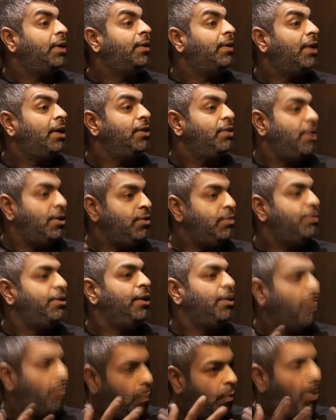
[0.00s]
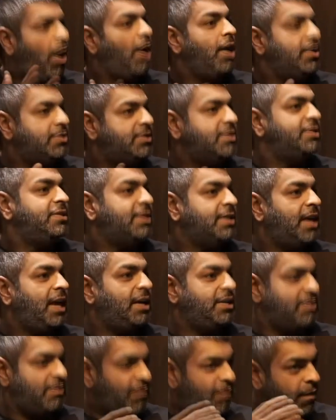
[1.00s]
And you think, why is this the
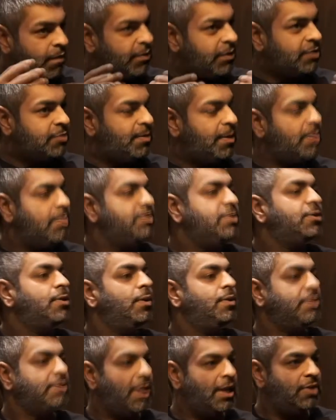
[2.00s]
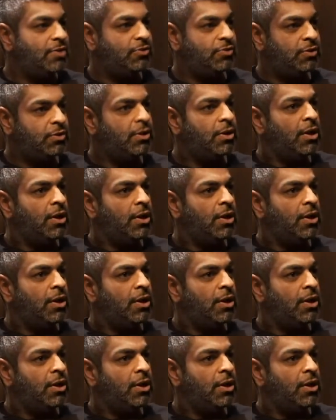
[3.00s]
case if everything's meant to be so intelligent?